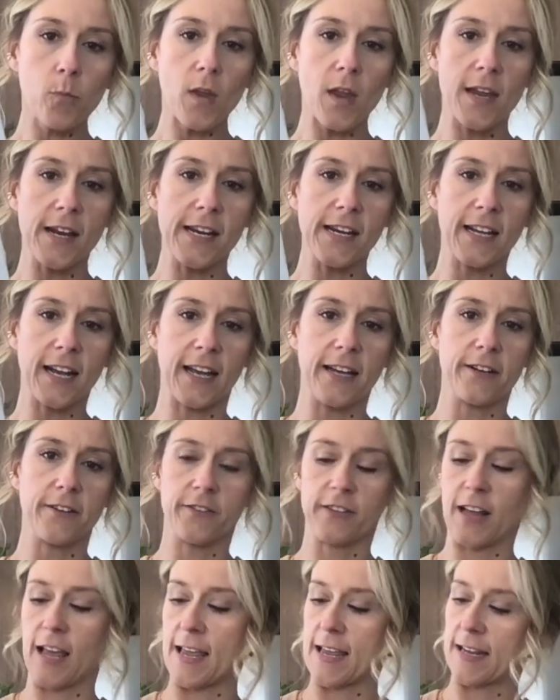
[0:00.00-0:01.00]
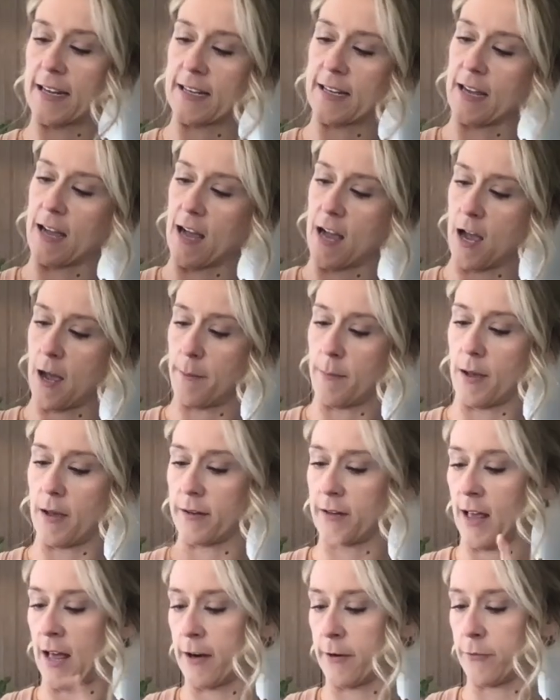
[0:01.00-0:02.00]
Any kind of like a
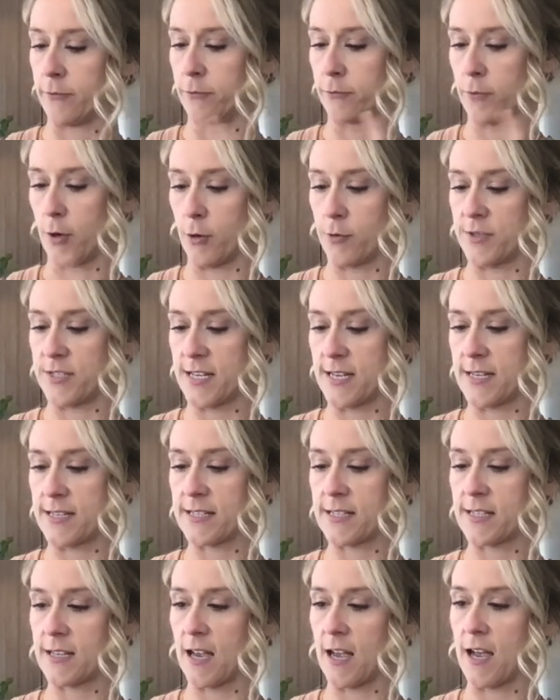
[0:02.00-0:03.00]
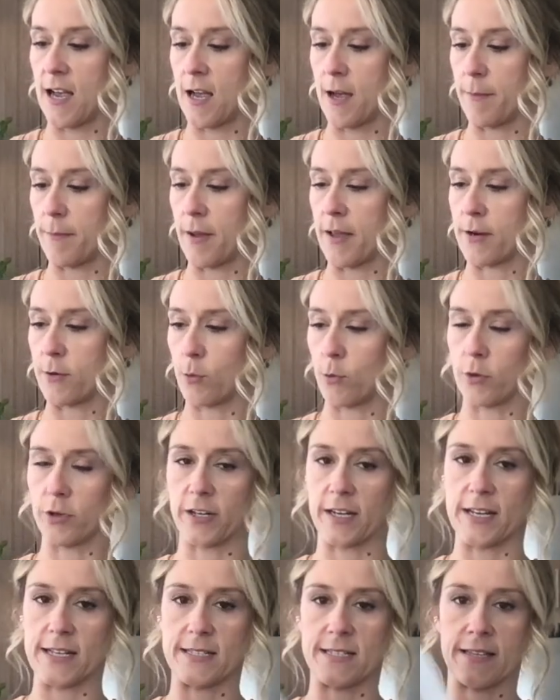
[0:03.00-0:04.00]
lot of roses and
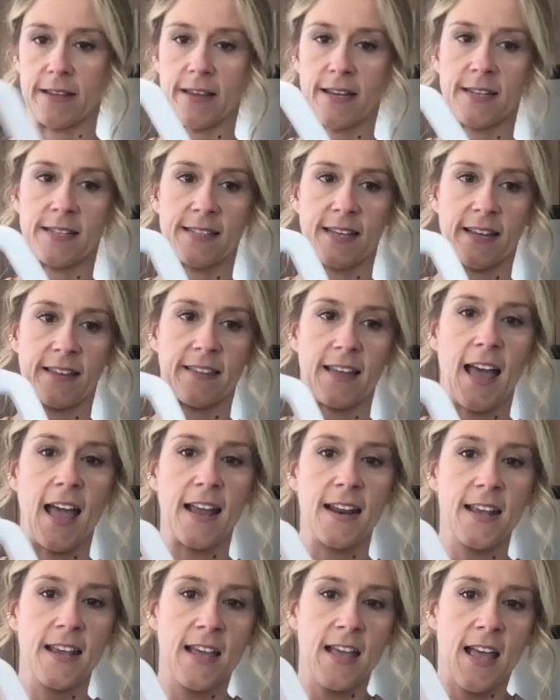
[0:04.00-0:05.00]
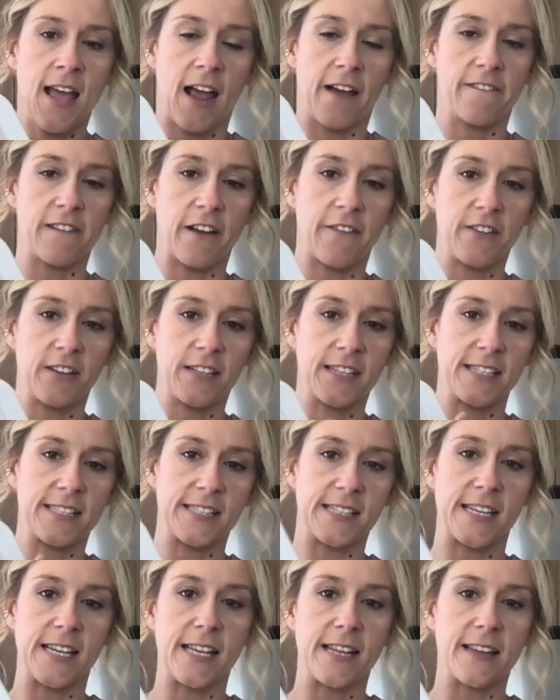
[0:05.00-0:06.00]
orchids and things like that, I've definitely
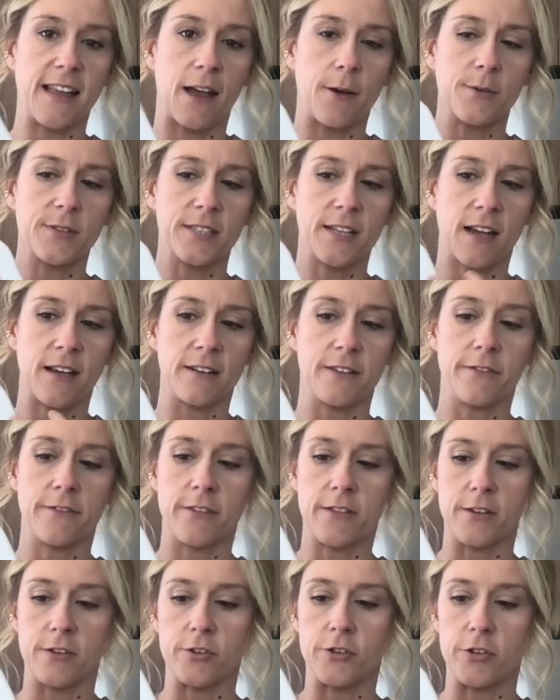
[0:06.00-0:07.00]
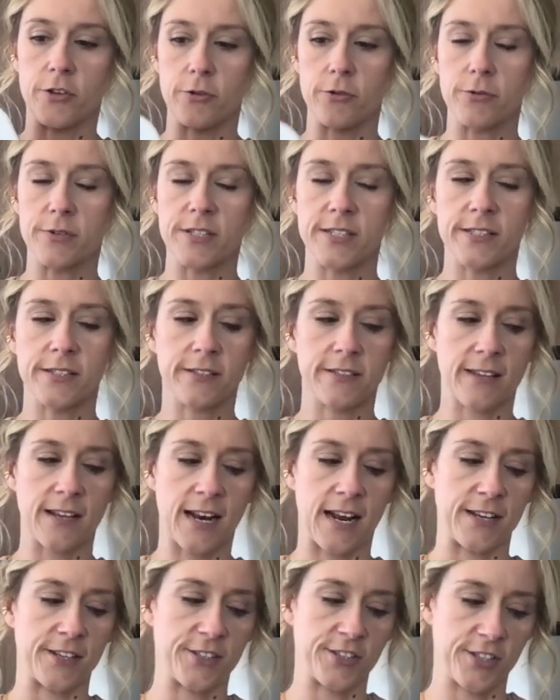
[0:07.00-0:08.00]
seen. That was kind of the use that
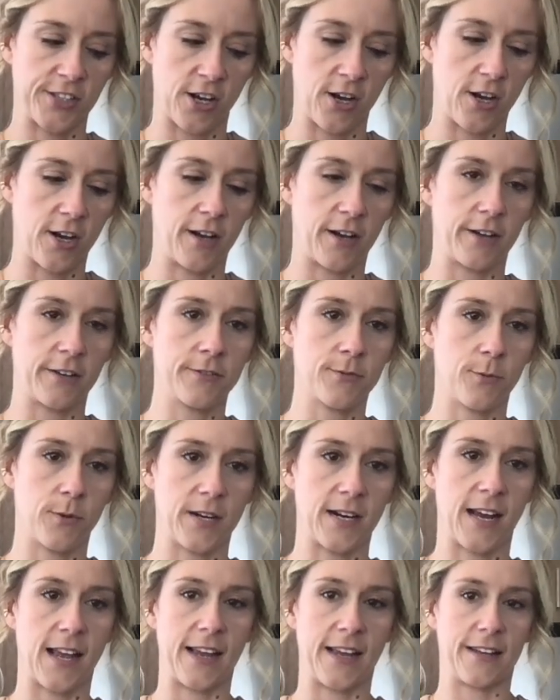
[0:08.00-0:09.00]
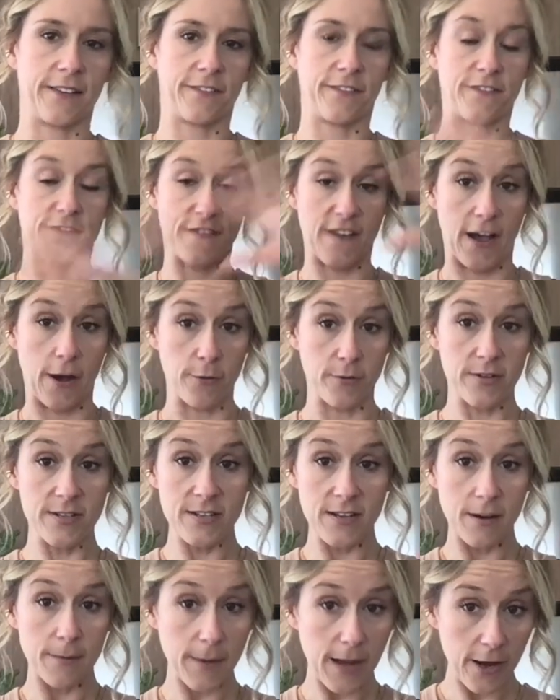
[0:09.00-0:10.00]
I saw when I found
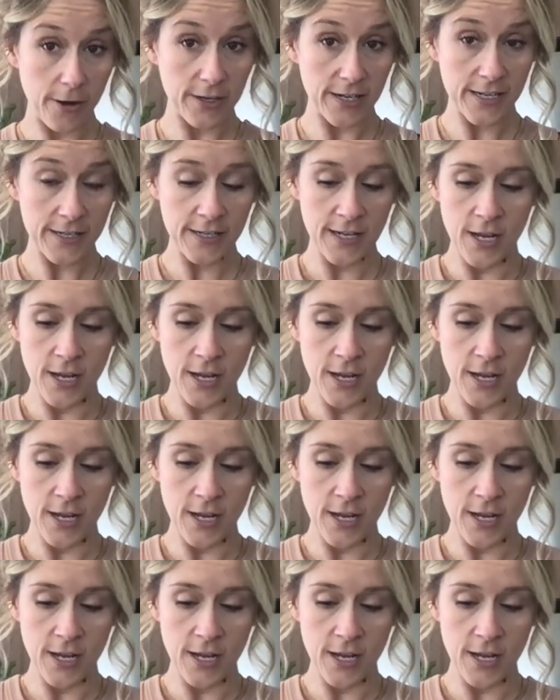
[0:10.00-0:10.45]
about it.